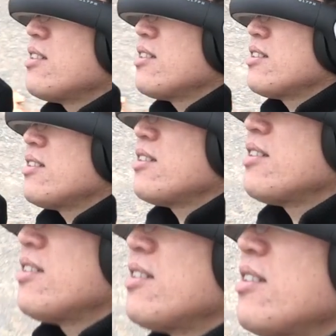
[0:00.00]

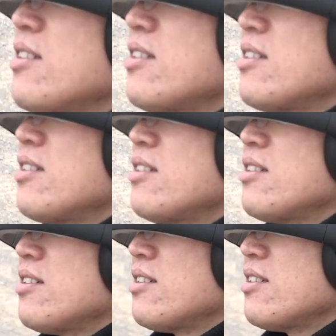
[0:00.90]

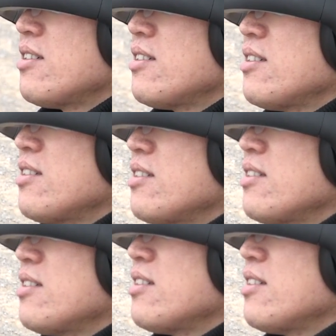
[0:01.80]

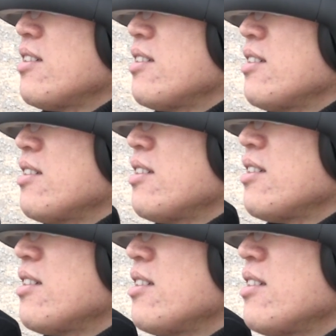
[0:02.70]

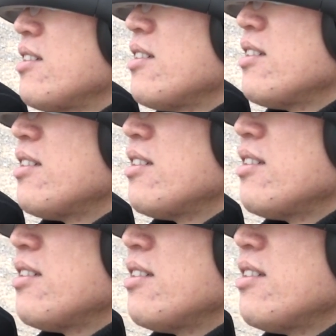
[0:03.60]

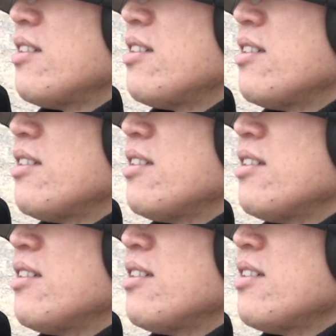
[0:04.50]

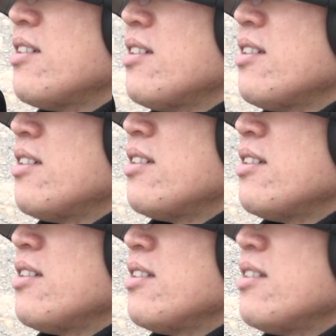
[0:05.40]

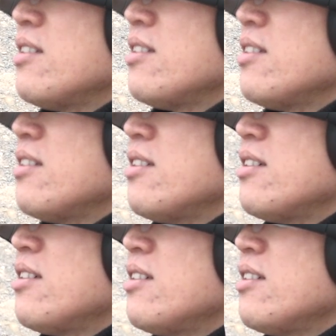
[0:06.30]

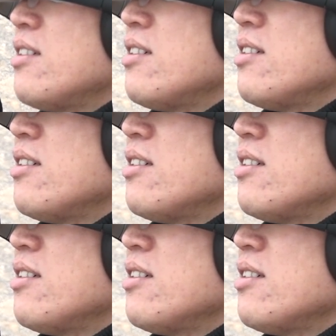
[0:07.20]
No words are spoken by the person on screen.